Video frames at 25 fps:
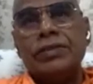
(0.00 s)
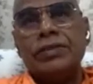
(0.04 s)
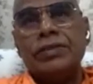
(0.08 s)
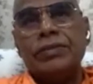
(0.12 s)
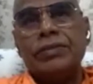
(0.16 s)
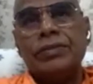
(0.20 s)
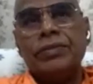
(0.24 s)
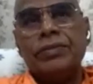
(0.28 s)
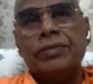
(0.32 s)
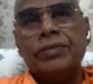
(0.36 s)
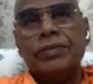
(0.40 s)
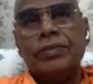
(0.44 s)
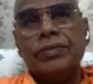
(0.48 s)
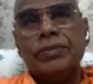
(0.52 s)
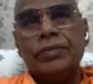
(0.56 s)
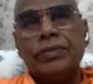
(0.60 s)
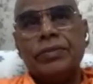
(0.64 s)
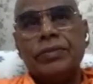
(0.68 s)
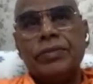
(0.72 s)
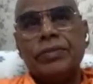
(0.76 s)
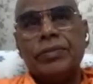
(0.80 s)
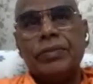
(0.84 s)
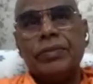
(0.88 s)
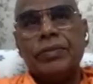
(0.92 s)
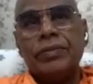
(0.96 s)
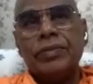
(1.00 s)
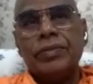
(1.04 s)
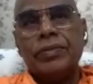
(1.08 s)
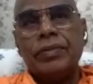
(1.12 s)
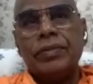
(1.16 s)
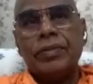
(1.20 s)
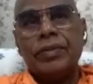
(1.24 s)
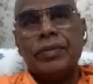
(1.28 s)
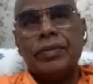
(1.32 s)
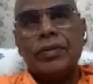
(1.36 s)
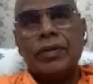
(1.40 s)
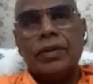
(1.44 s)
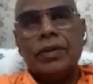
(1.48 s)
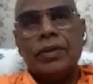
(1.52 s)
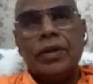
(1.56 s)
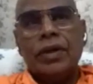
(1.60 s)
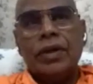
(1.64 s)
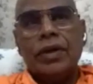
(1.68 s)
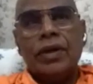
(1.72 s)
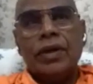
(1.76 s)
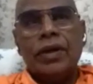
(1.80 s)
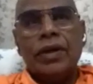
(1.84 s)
[no speech]